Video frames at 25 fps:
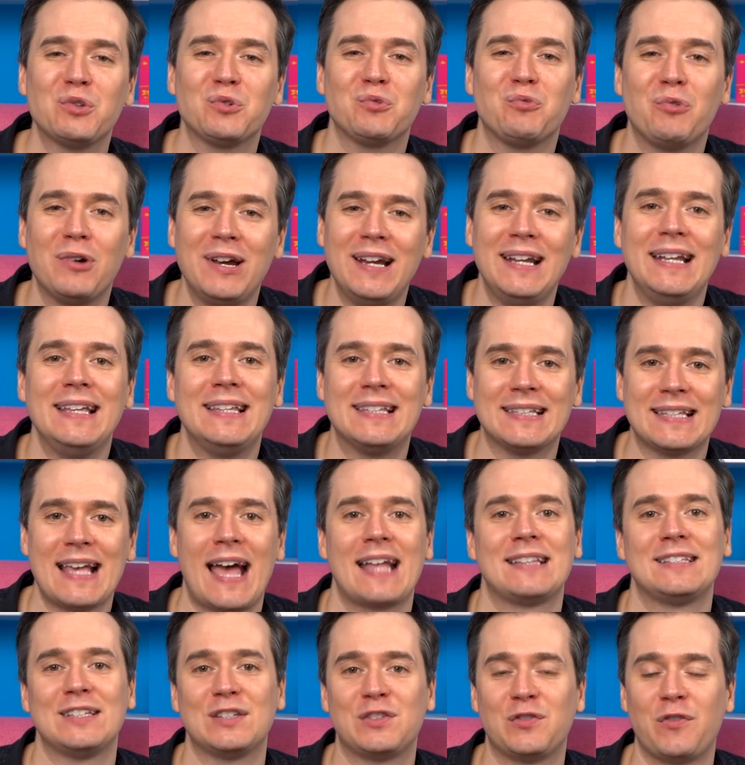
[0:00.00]
really
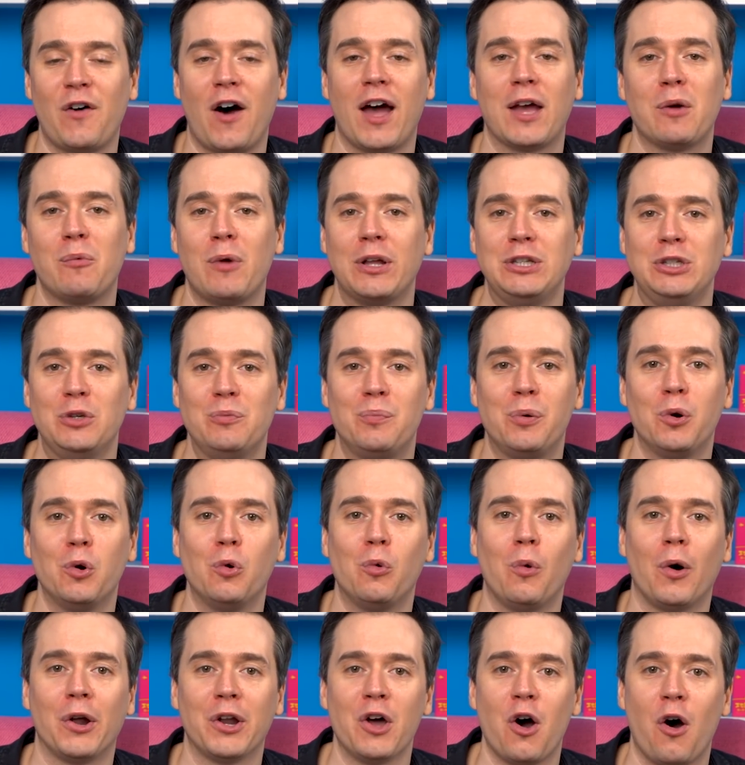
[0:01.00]
satisfying when you pull
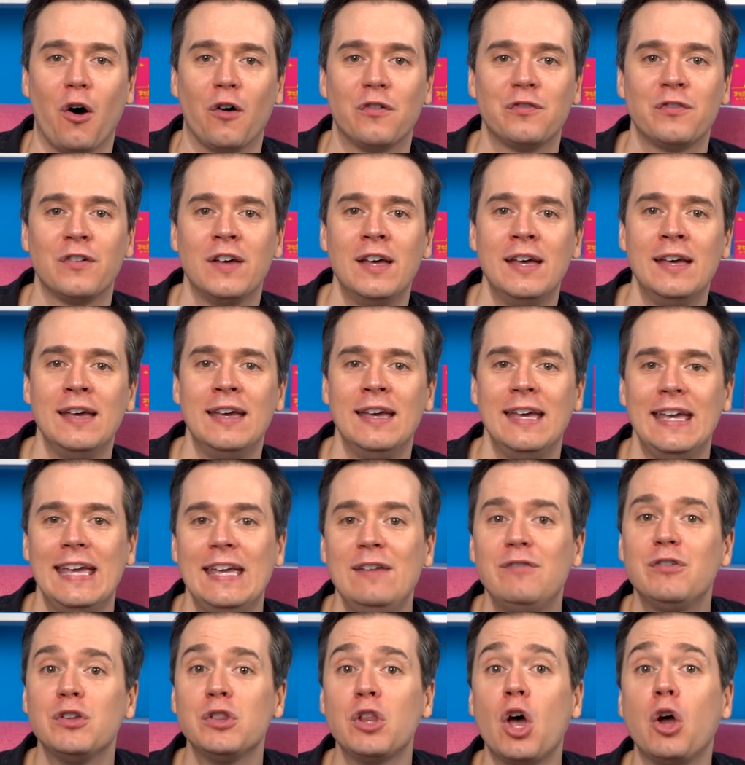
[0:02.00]
one off.
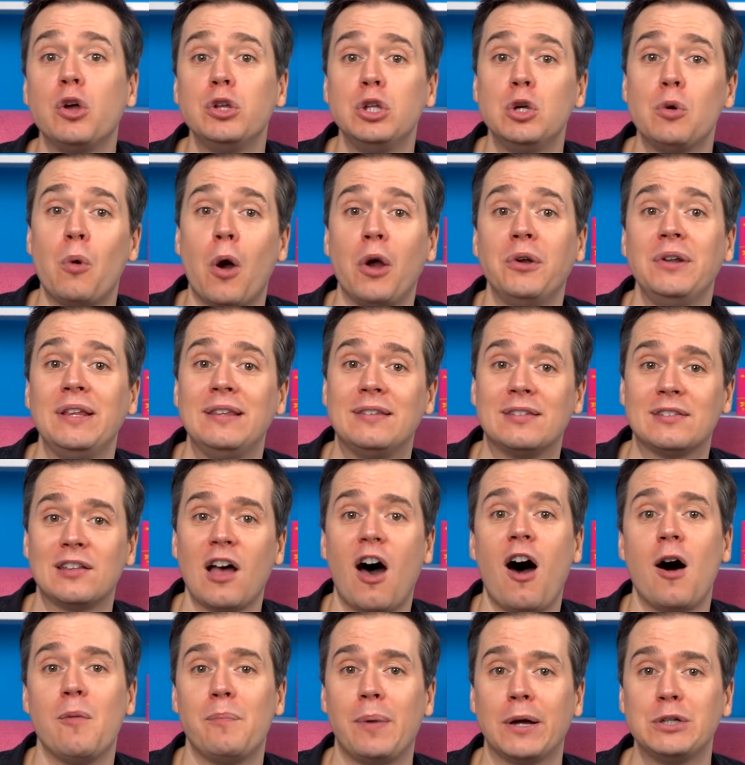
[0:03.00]
Even though you only
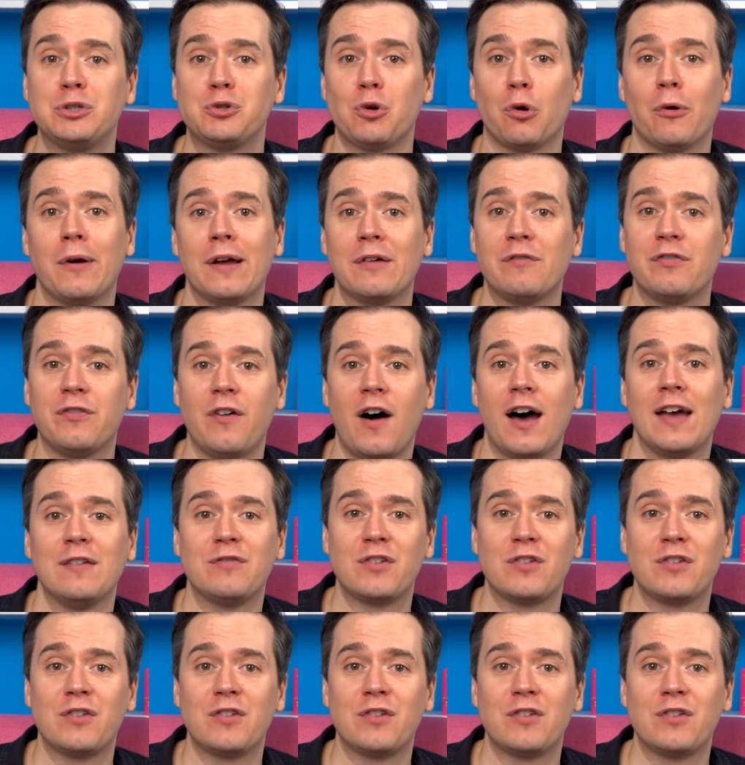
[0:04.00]
start by drawing 5